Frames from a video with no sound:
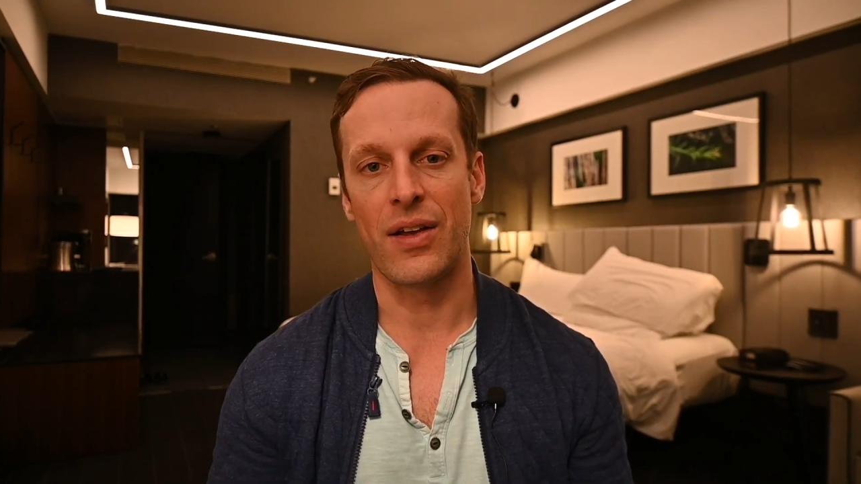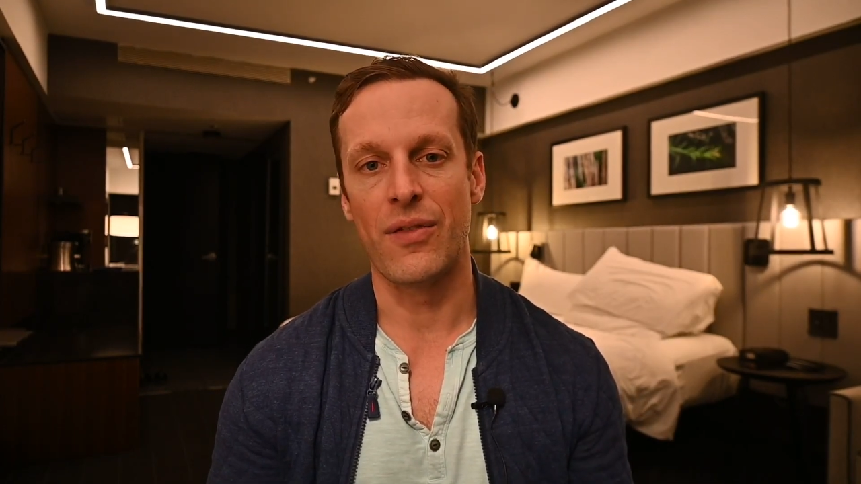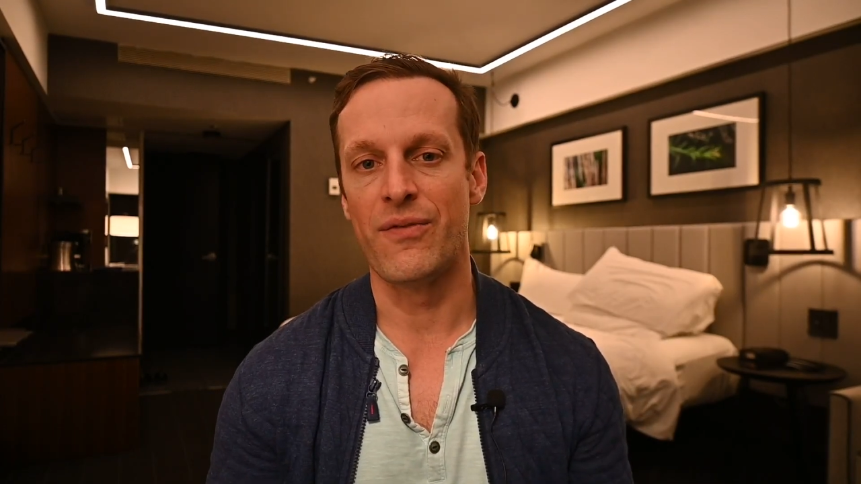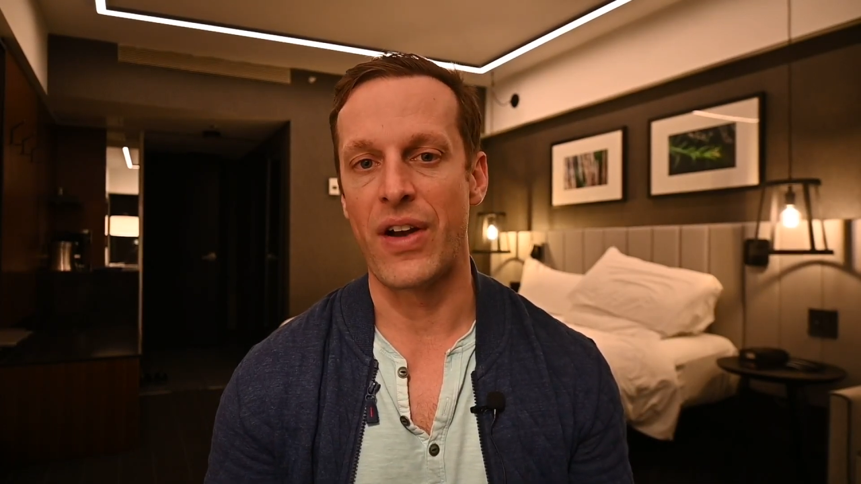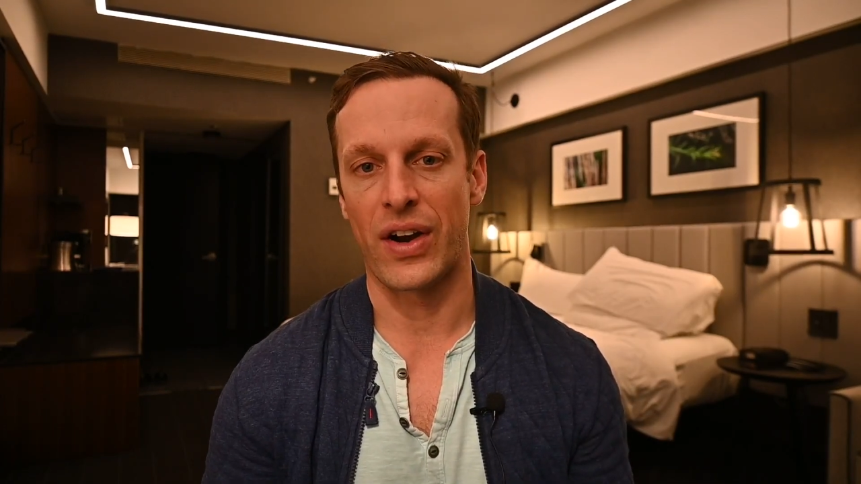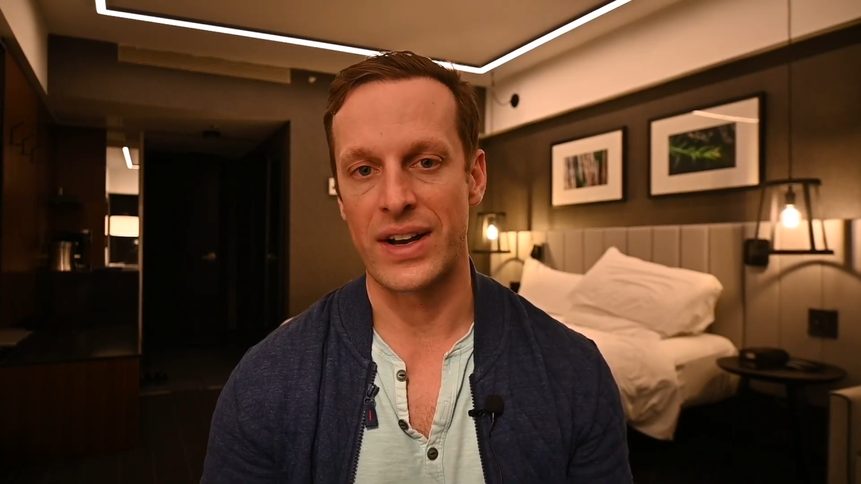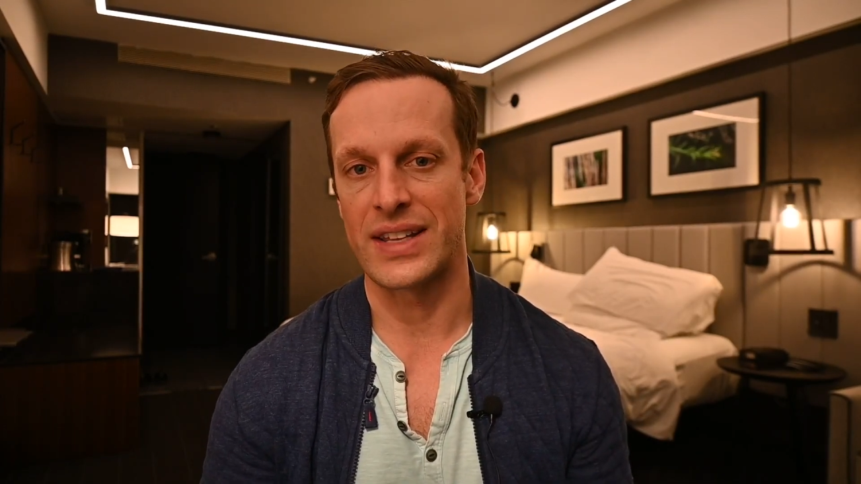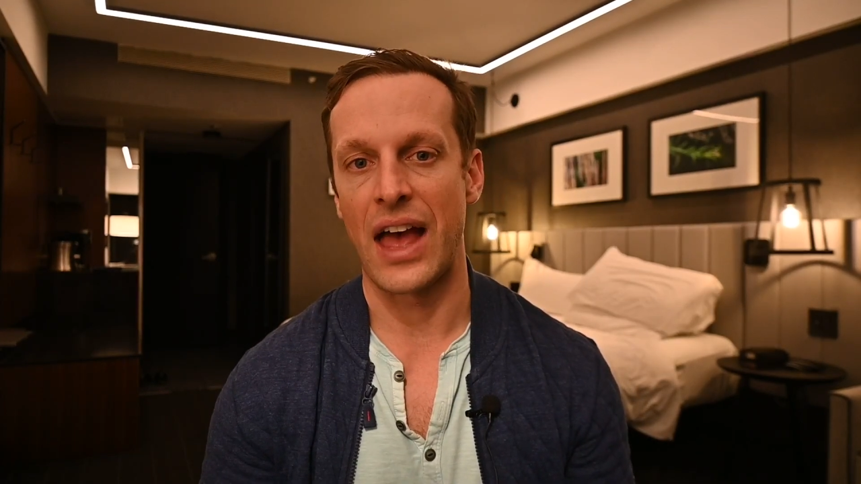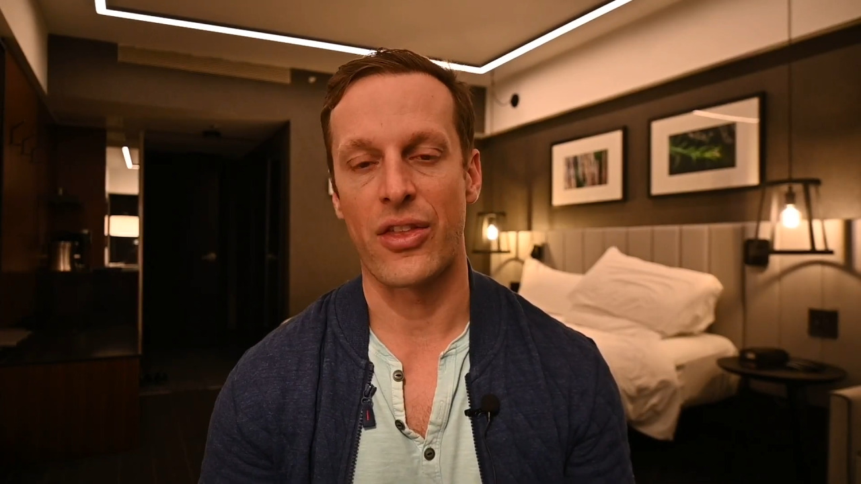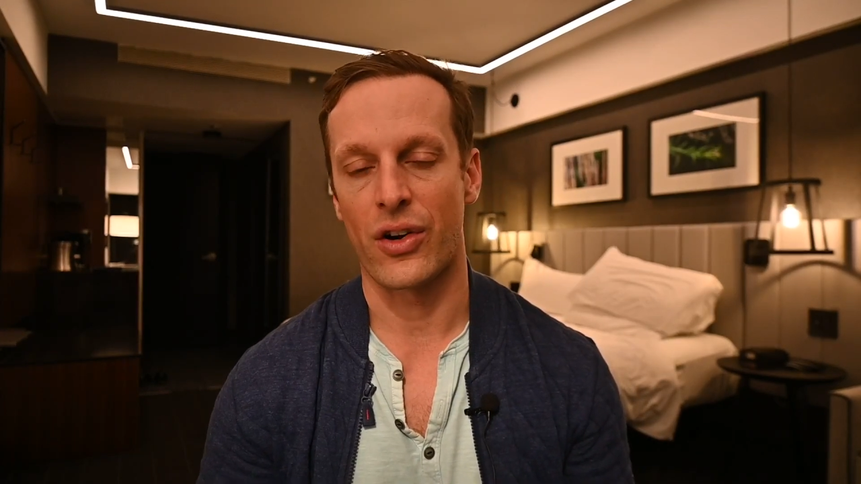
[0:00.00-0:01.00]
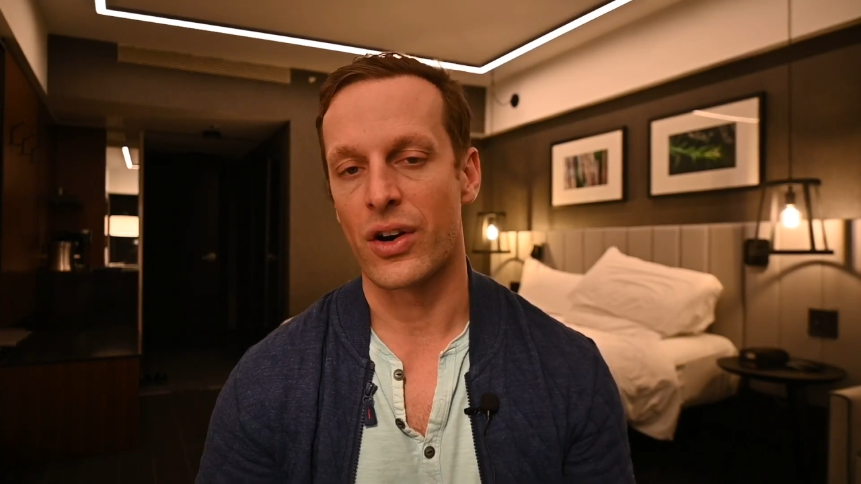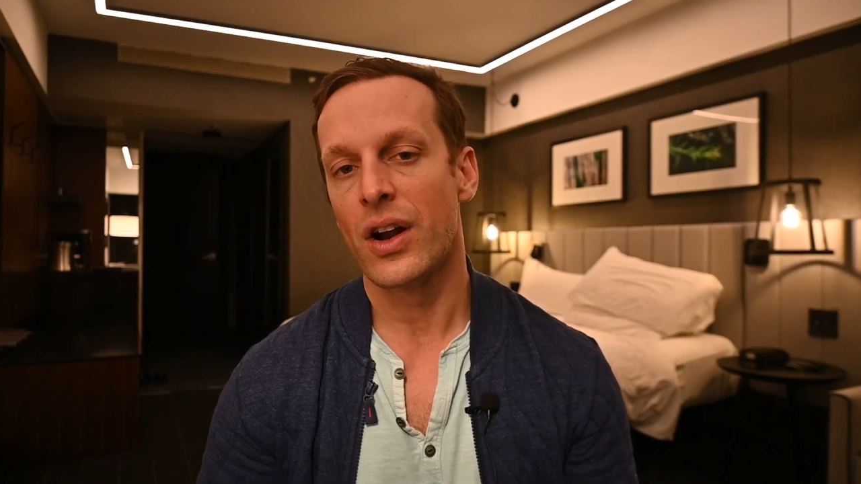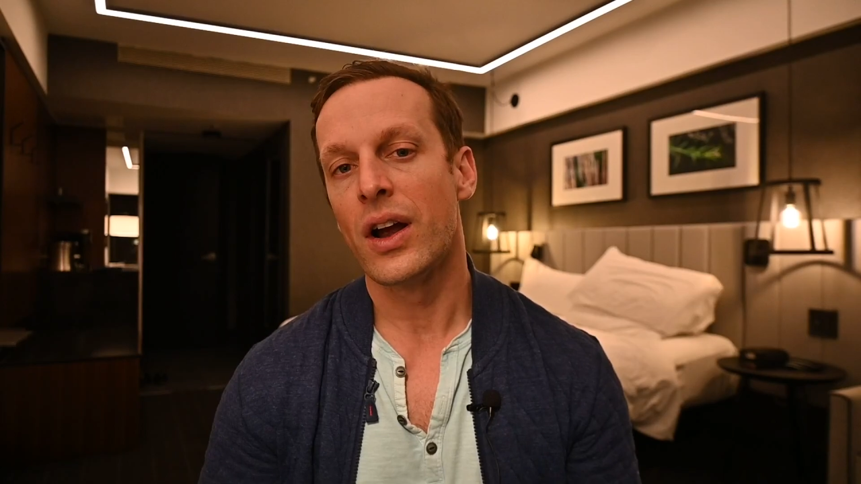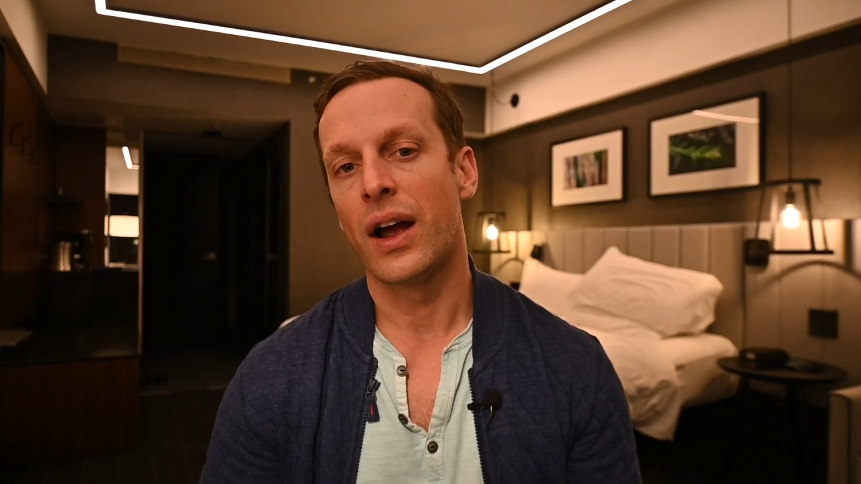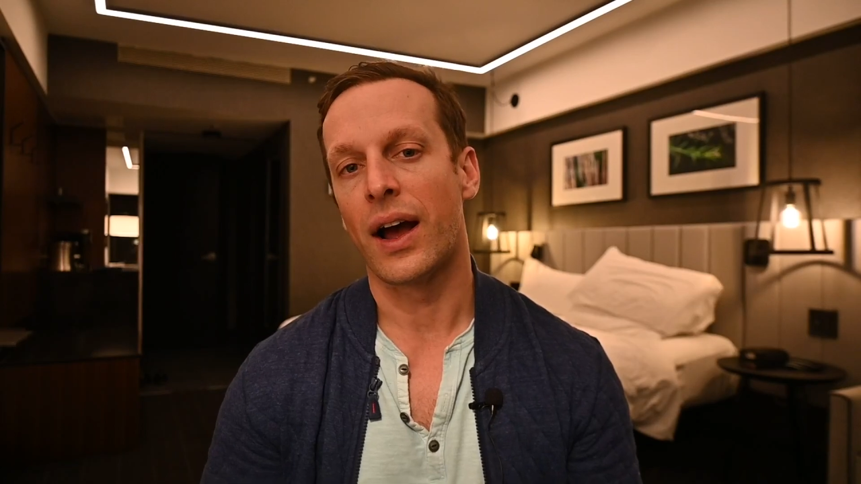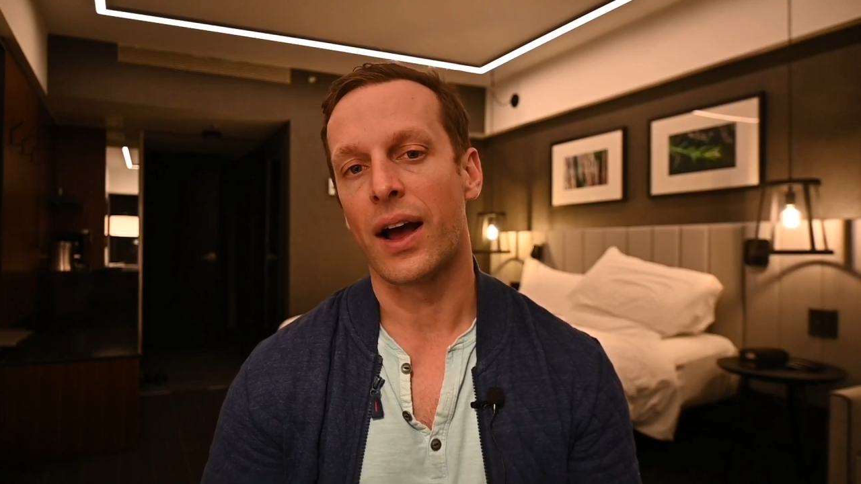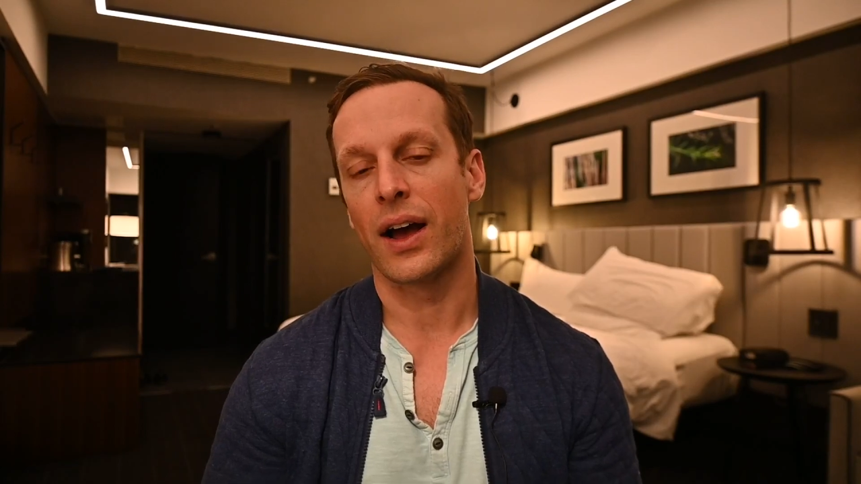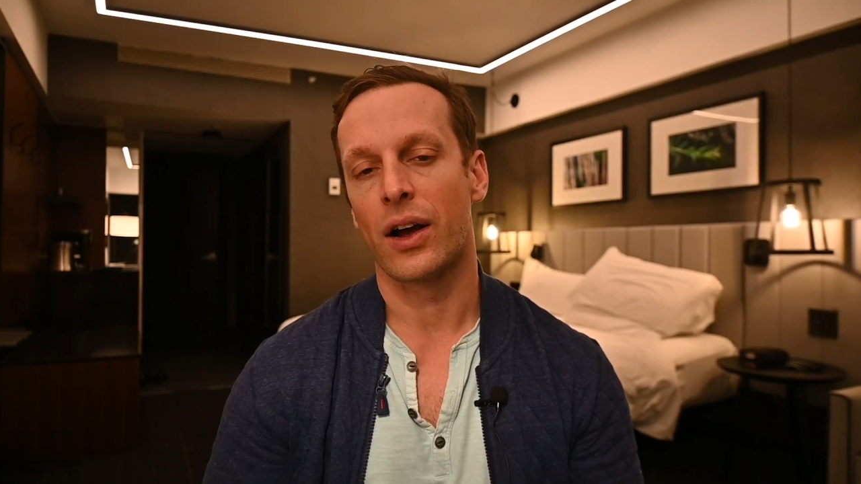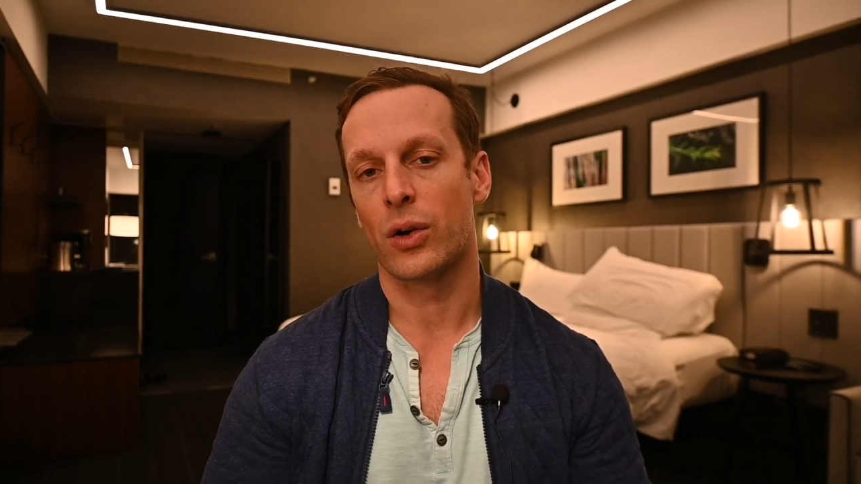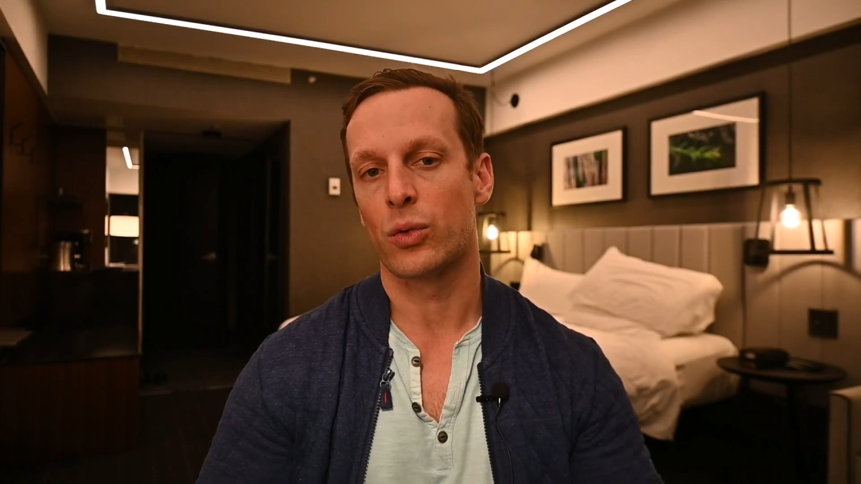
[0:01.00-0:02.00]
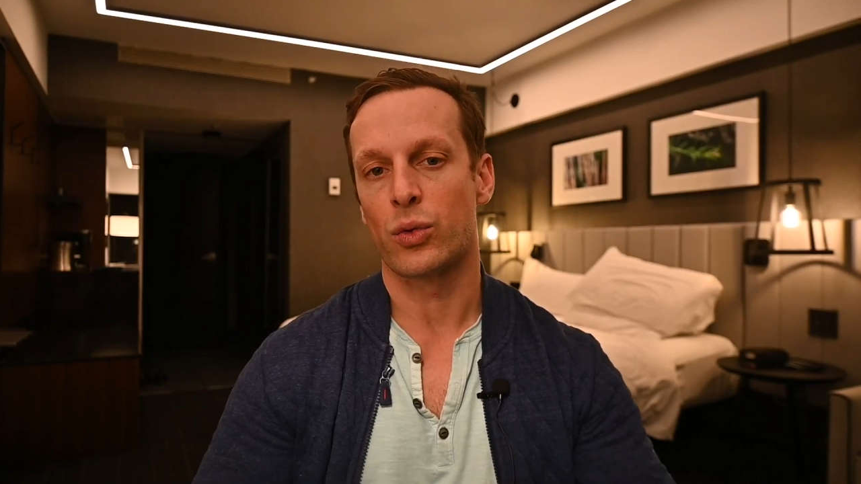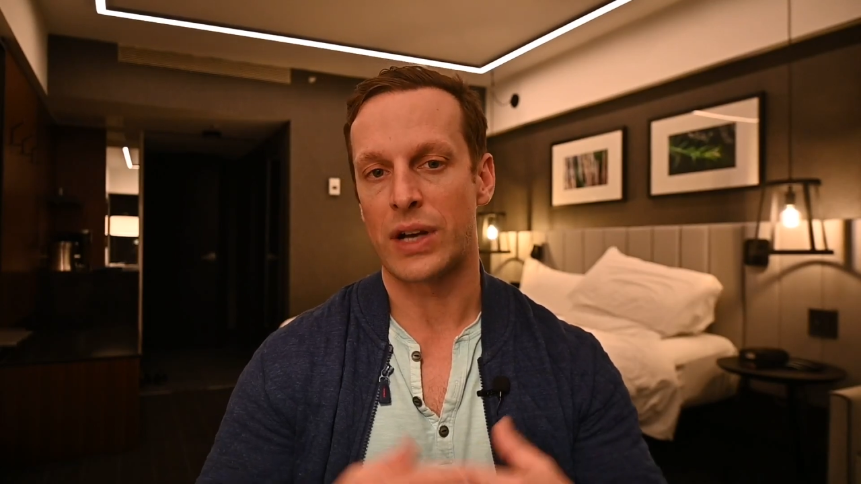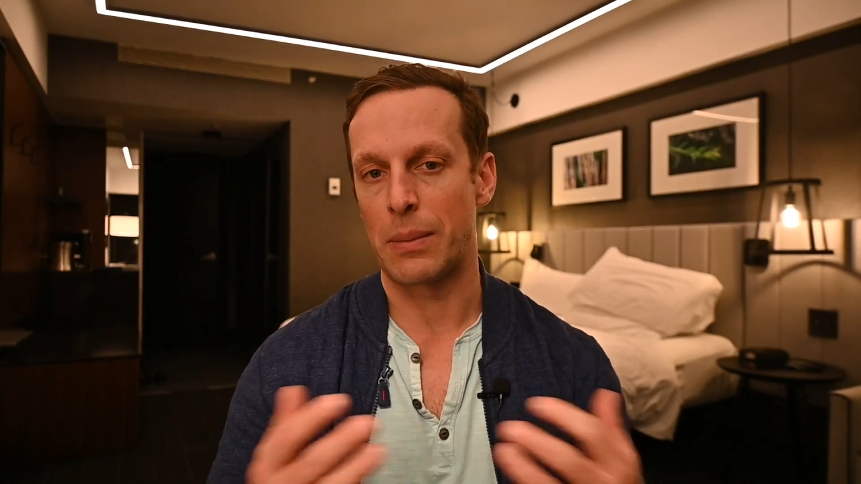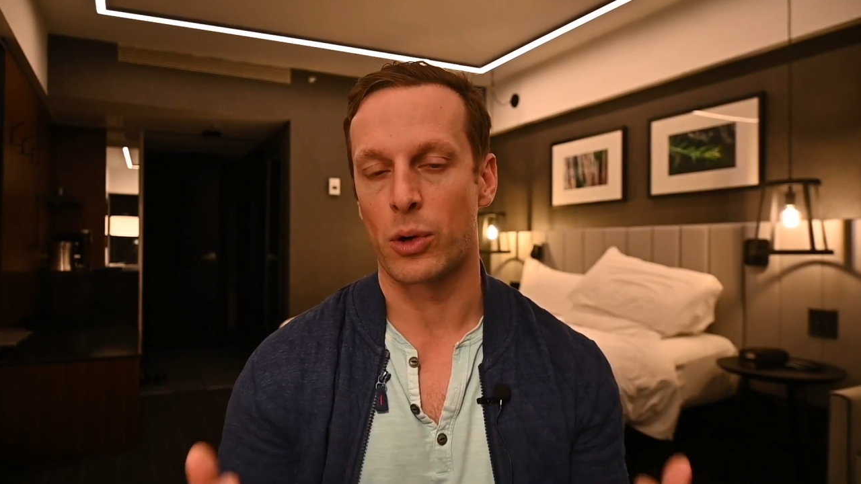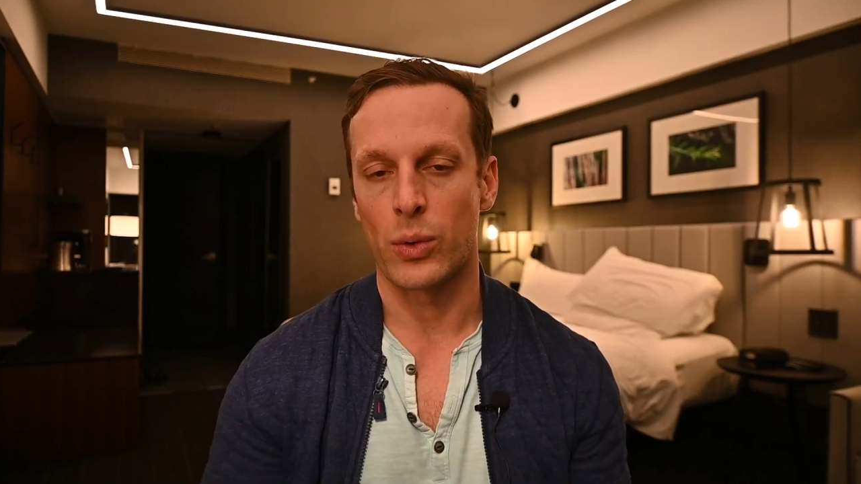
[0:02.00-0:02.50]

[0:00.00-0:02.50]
various other chemical